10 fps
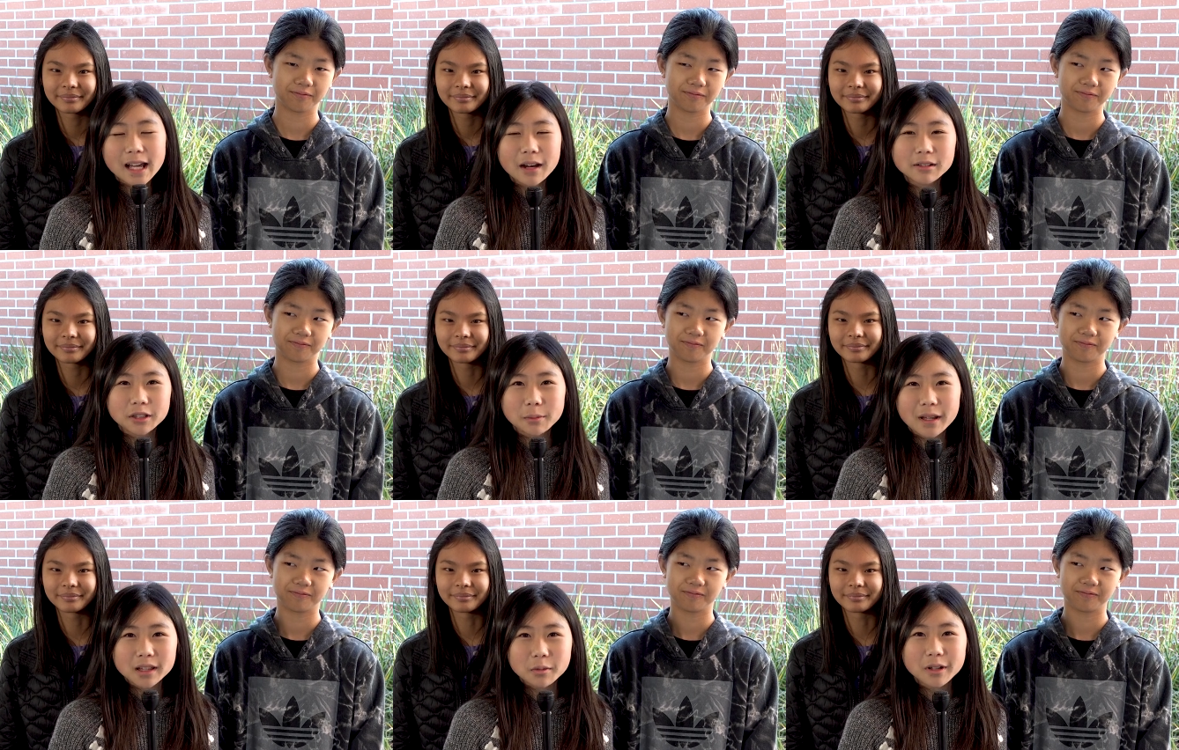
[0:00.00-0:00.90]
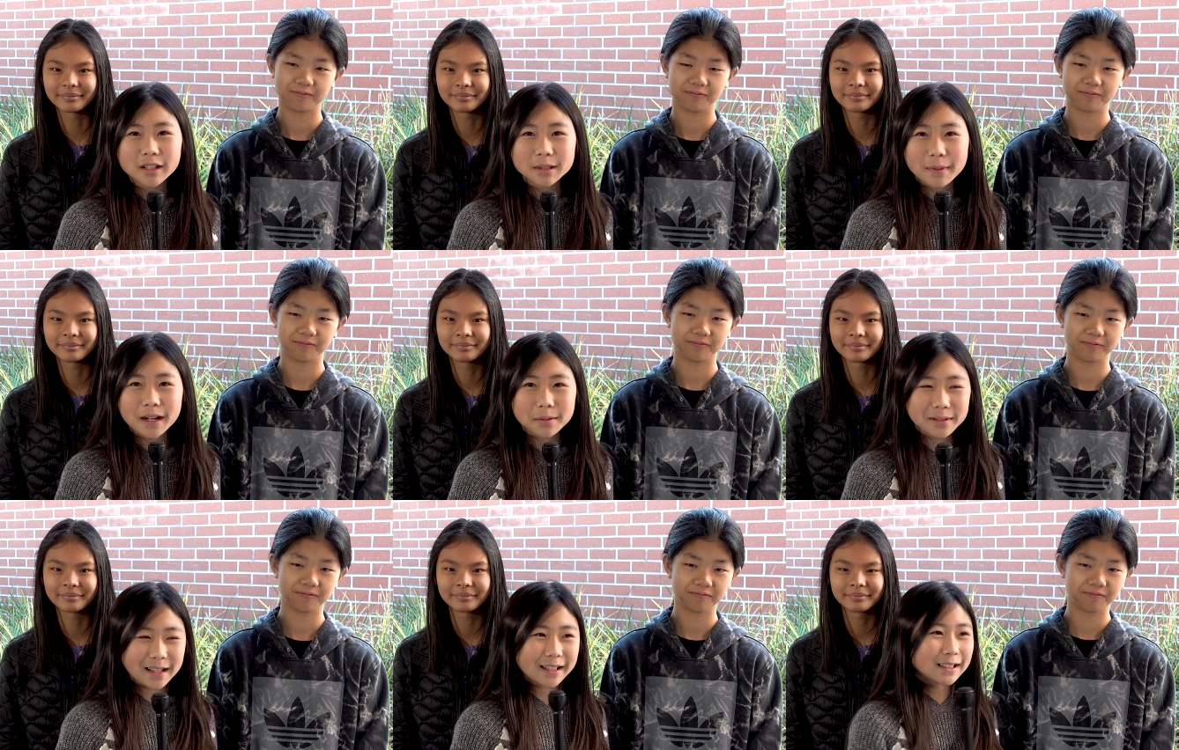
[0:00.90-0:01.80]
Speaker 1: how would you make the world a better
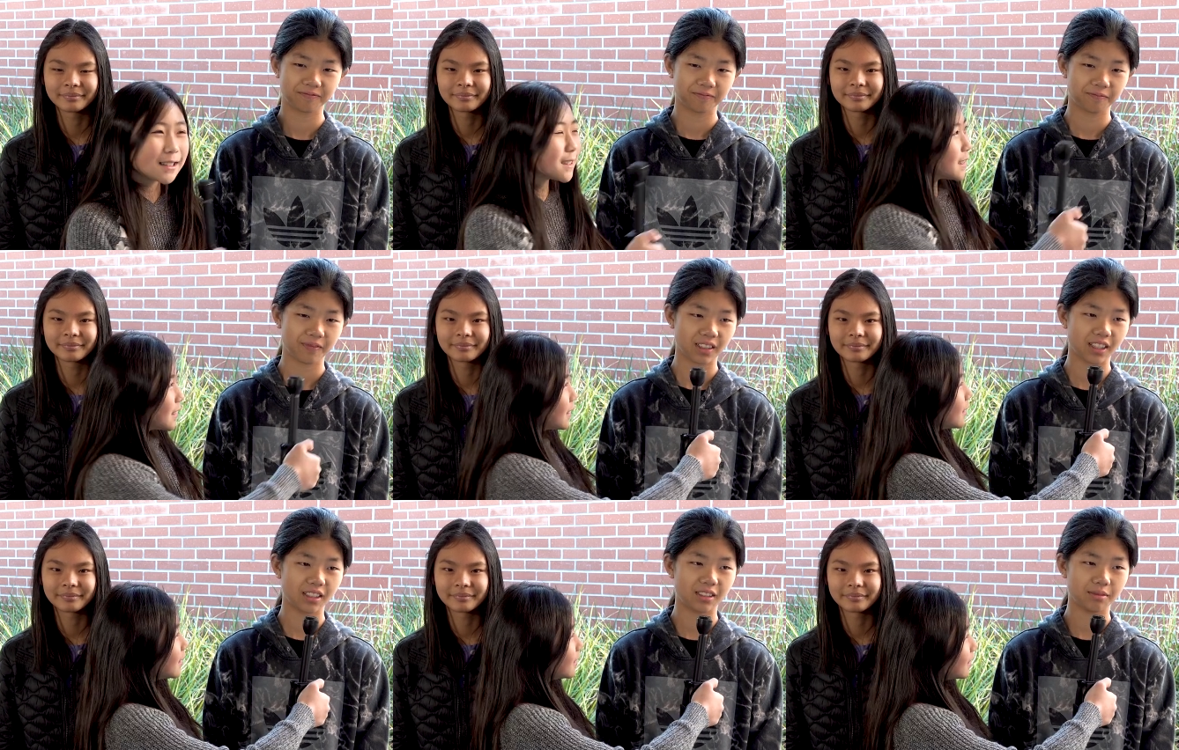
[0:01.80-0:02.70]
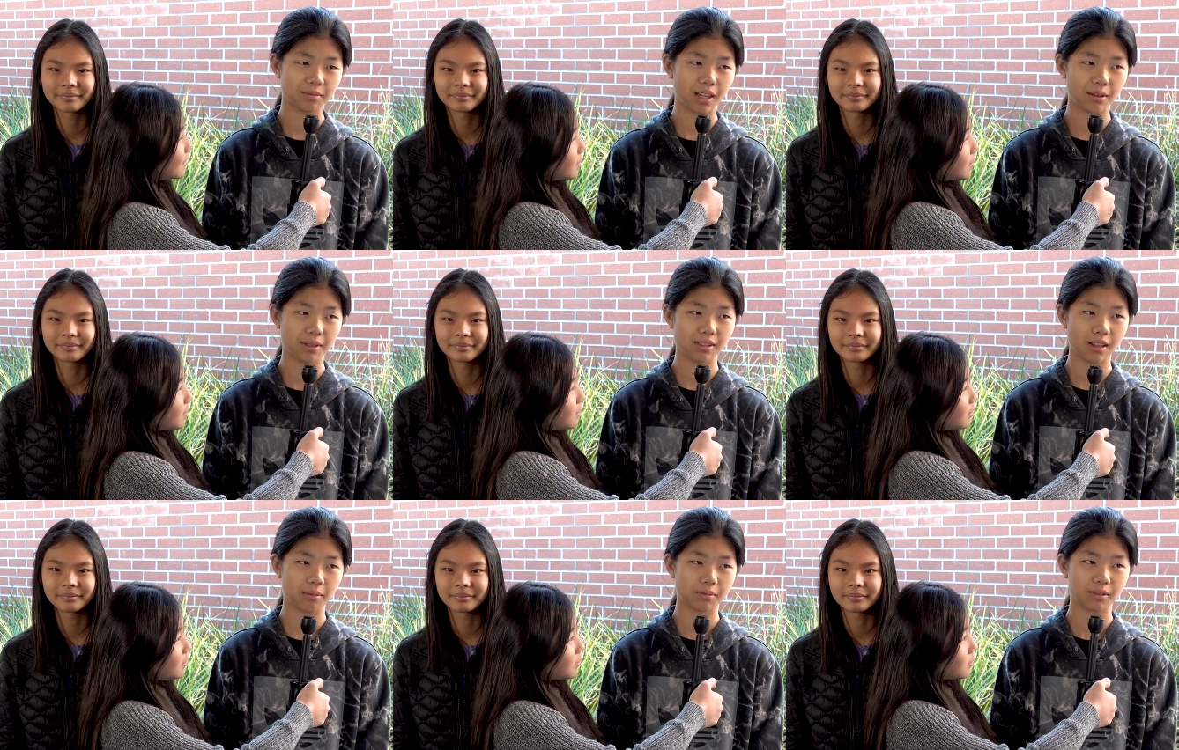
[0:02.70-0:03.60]
place? Um, I would
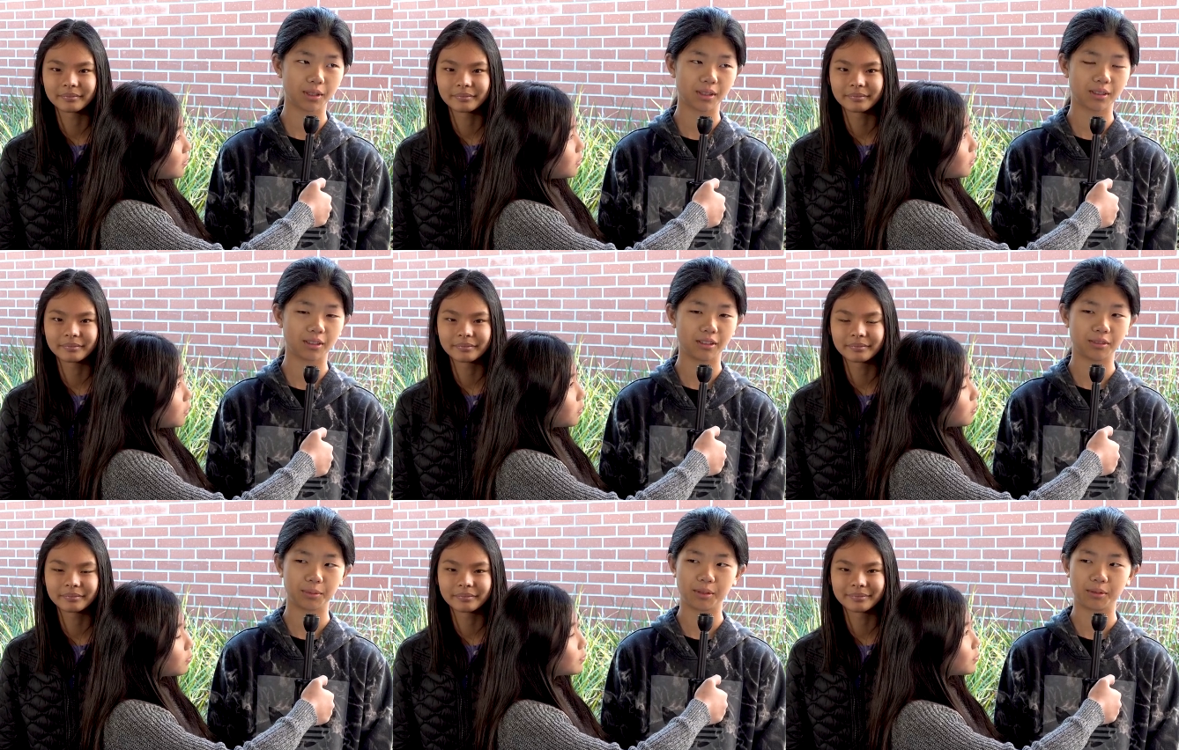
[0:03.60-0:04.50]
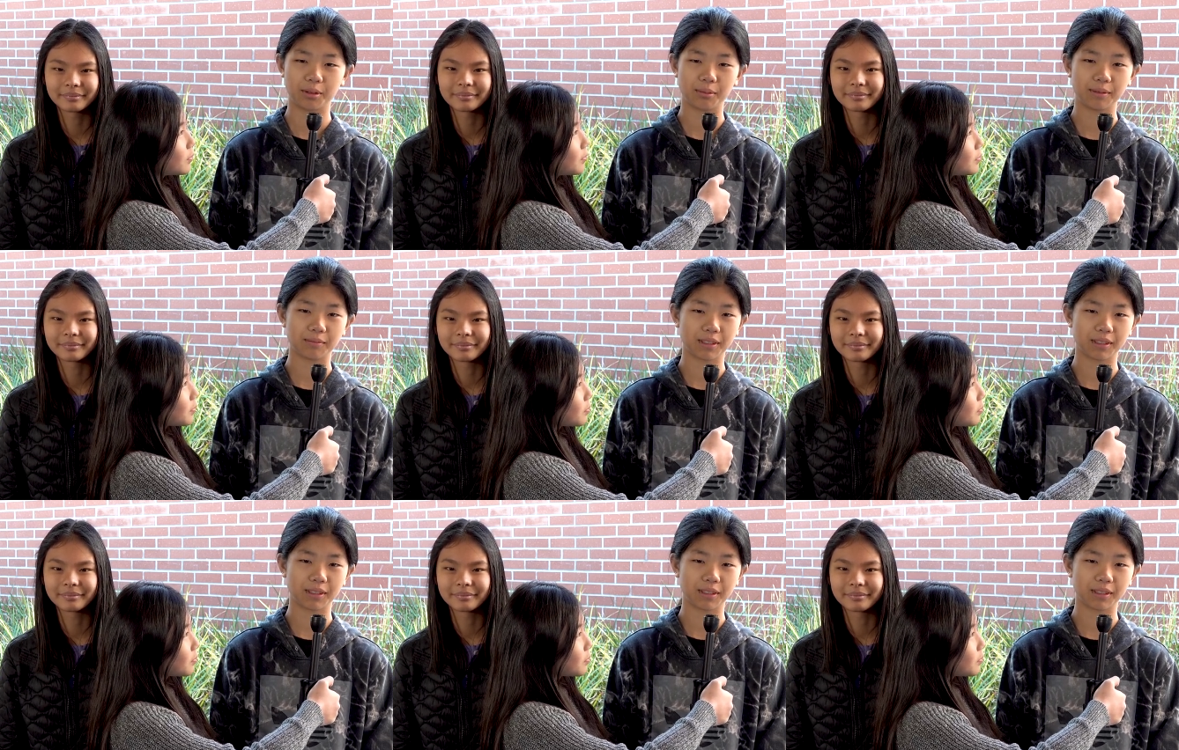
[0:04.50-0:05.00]
stop global warming